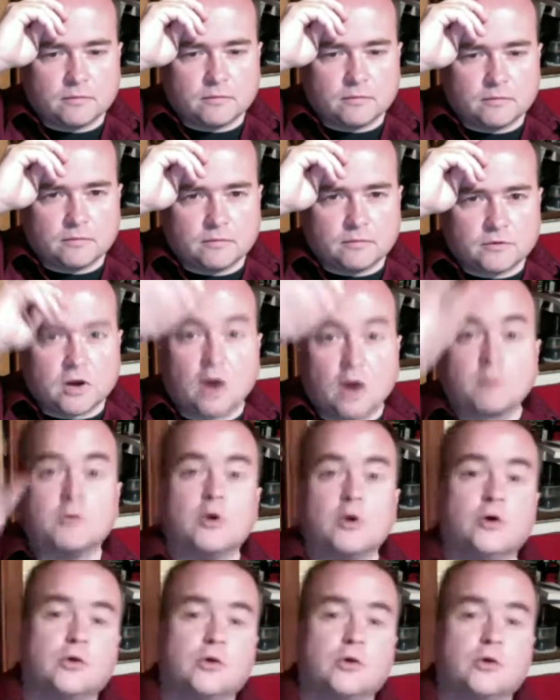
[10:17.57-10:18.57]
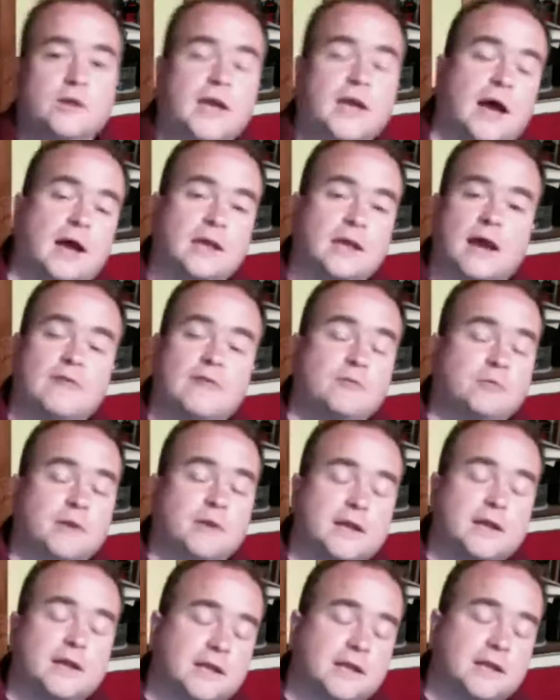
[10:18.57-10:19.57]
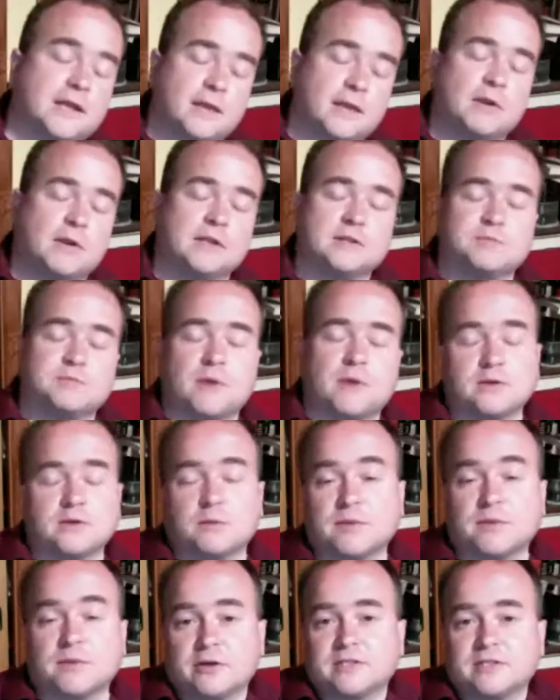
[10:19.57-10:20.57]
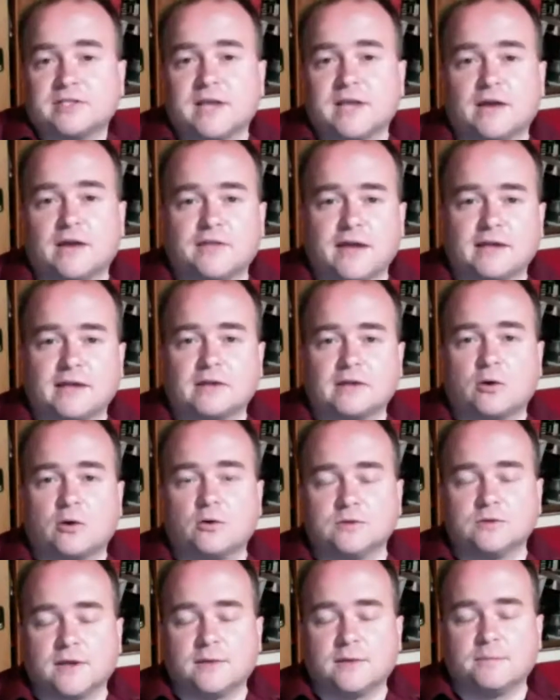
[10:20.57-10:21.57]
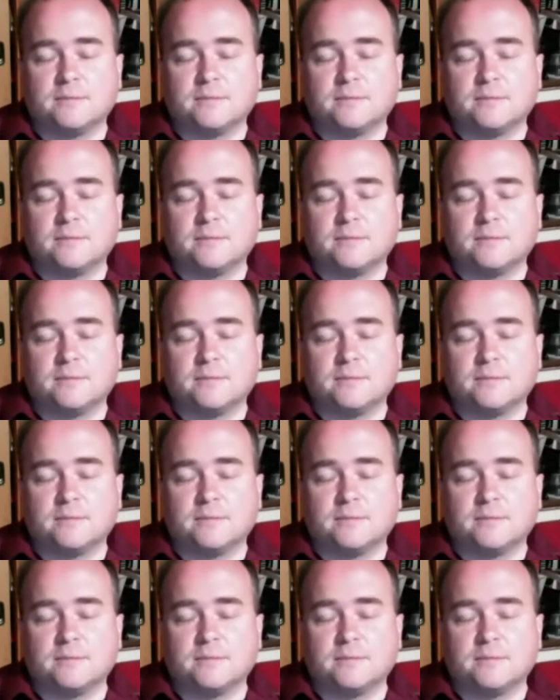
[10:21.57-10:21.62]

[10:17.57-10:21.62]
Dark Moon, yeah. I haven't played it yet, but I just bought. So I'm eager to see how that holds up.